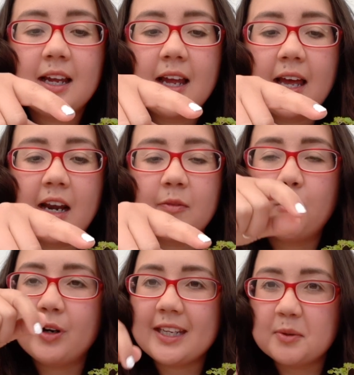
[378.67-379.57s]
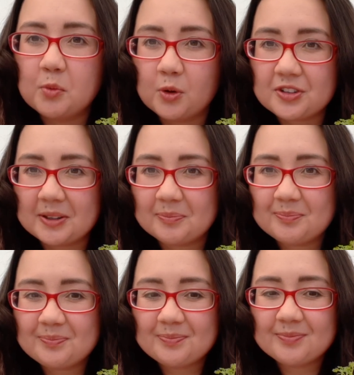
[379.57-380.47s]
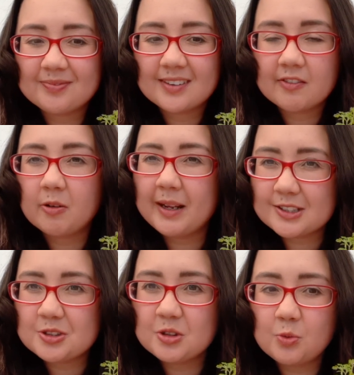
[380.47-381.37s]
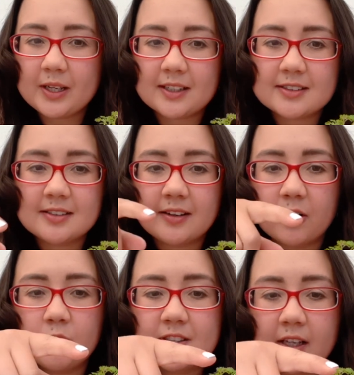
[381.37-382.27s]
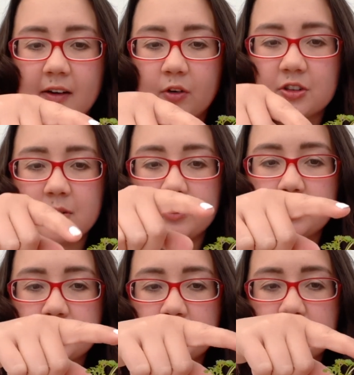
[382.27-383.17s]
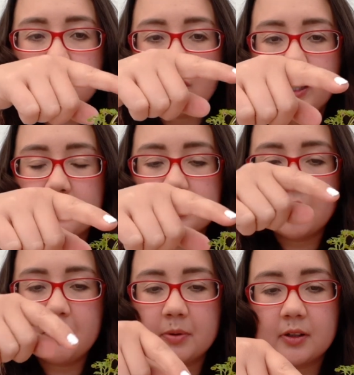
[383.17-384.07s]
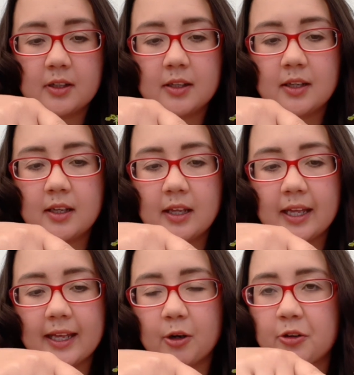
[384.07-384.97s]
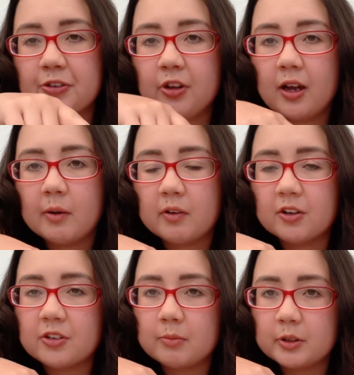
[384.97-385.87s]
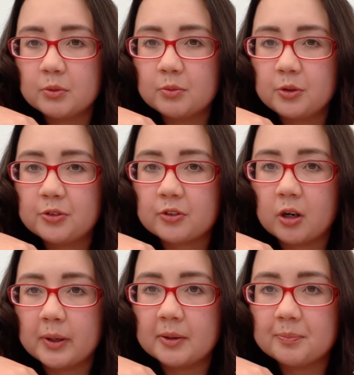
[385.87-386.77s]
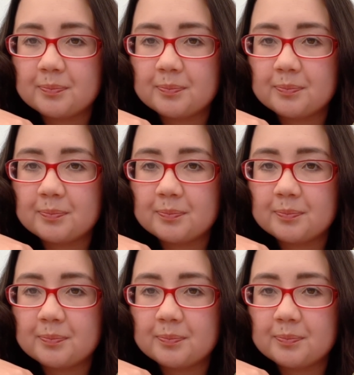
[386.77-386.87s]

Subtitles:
and I put it in water for about 2 weeks. And all of a sudden I've got some little shoots growing at the top, and on the side I've got some little roots growing.